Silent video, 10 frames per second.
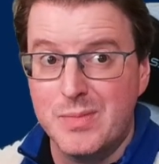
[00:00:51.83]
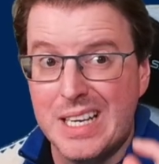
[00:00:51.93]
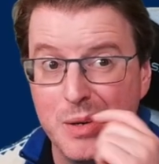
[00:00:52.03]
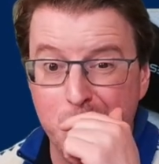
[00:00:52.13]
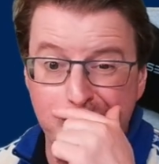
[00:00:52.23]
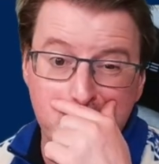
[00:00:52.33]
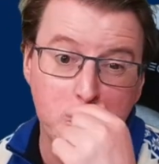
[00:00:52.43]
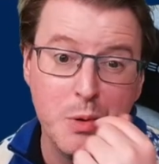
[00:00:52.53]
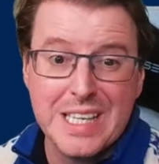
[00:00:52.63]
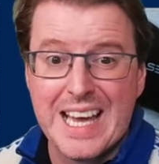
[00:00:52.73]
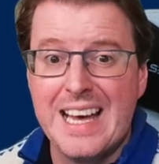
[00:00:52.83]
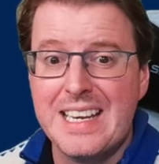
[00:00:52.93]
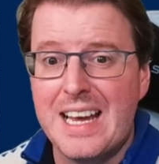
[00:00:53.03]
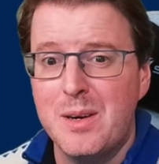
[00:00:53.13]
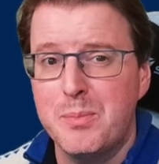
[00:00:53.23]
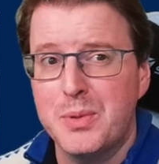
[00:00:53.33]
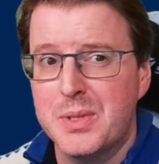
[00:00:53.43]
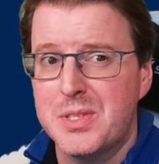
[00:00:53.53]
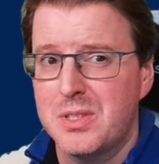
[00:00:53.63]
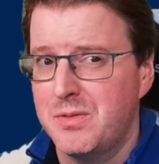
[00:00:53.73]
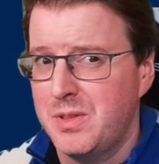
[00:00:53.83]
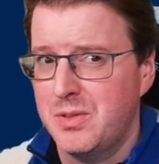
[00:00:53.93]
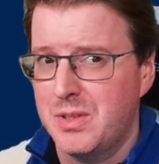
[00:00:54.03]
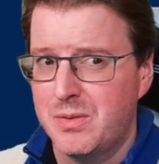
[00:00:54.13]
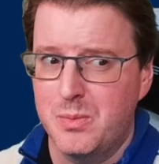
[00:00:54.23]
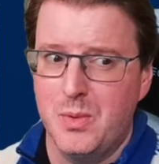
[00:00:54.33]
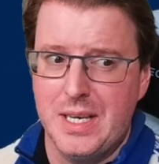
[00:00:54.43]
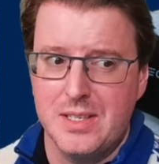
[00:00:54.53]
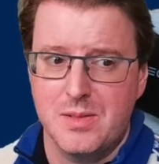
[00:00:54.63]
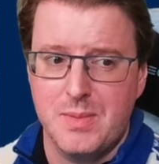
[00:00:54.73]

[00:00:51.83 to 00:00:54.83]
Now, we can output this in a few different ways.